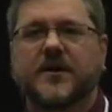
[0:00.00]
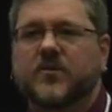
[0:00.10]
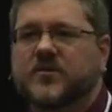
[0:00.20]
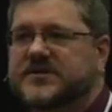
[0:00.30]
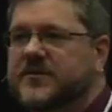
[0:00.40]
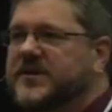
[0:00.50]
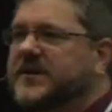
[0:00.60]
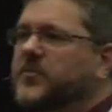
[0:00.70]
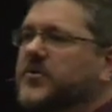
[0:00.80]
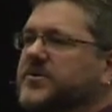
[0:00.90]
With something
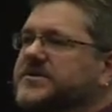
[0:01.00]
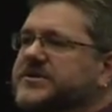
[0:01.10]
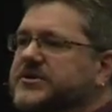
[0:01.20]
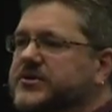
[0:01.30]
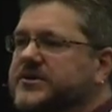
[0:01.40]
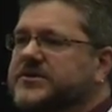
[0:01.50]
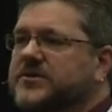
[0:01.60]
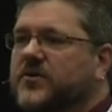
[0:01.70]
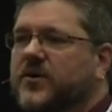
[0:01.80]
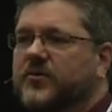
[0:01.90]
that produces a good
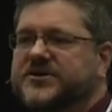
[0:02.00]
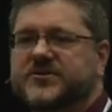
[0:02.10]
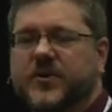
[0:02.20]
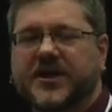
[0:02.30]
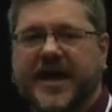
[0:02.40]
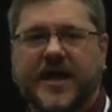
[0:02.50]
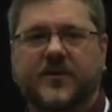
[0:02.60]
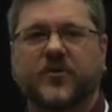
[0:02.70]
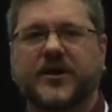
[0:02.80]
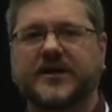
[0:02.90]
score, which is well
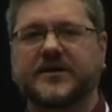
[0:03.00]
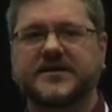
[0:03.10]
calibrated,